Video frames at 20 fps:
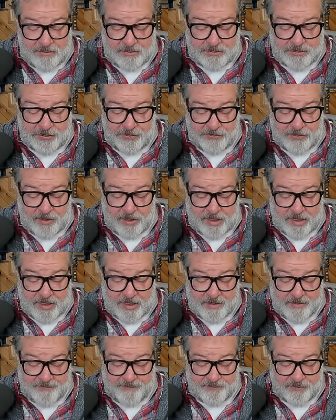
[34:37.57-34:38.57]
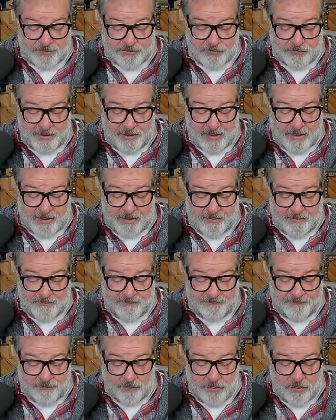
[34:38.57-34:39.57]
to verse 29,
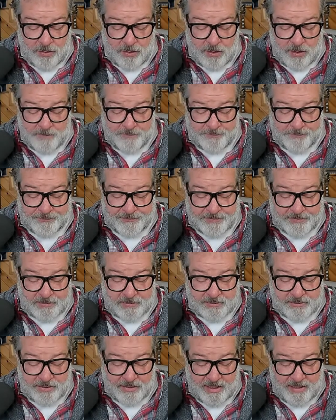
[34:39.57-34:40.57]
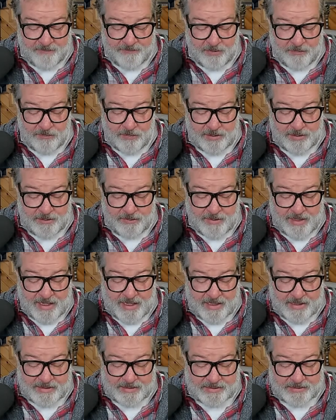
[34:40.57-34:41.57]
for to everyone who
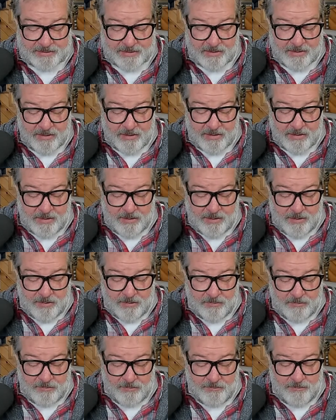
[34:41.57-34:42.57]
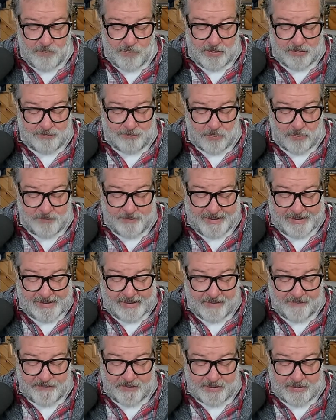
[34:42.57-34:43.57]
has will more be
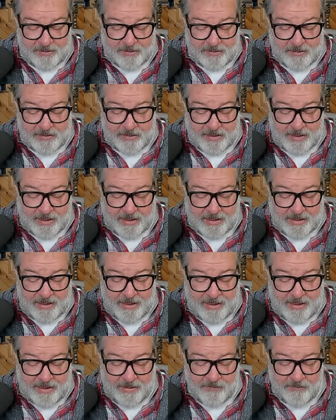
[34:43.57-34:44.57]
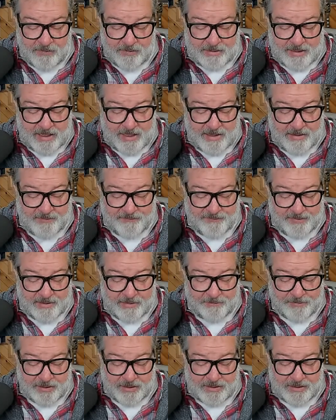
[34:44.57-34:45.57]
given, and he will have in
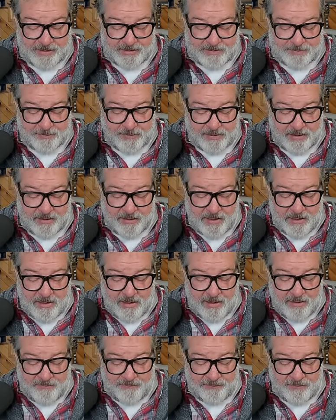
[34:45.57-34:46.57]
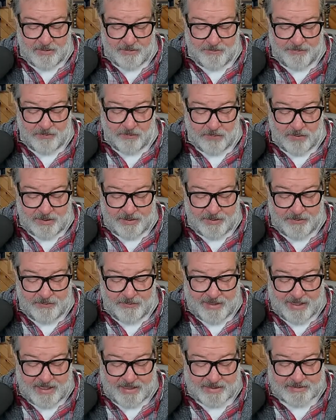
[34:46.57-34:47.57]
abundance. But from the one
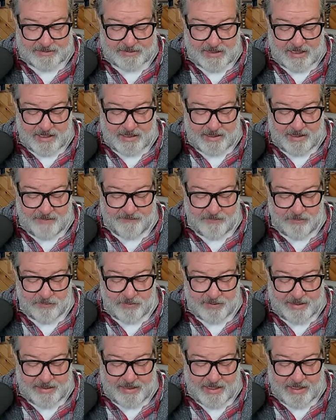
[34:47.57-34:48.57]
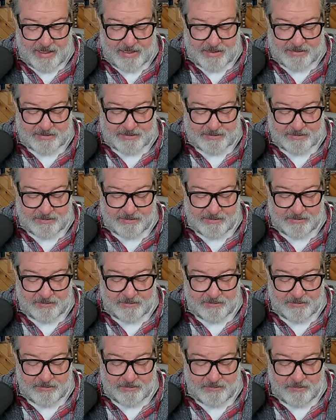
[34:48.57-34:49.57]
who has not, even what he has
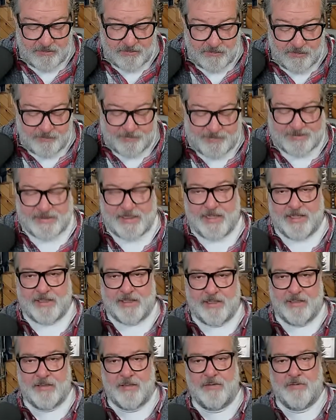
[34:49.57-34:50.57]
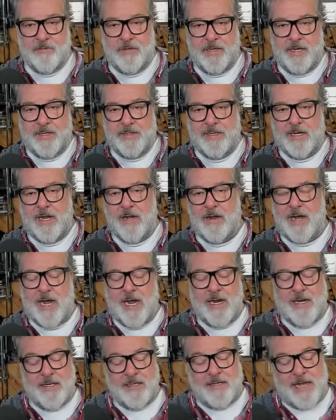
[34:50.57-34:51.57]
will be taken away.
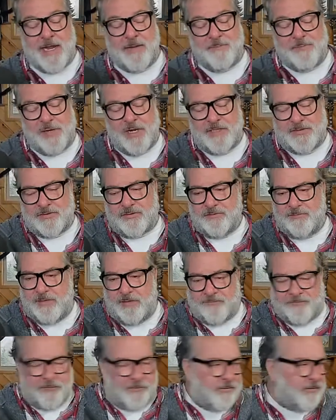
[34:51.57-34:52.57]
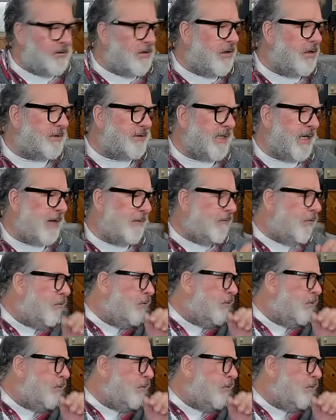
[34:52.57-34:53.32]
Now, that puzzled me for a long time.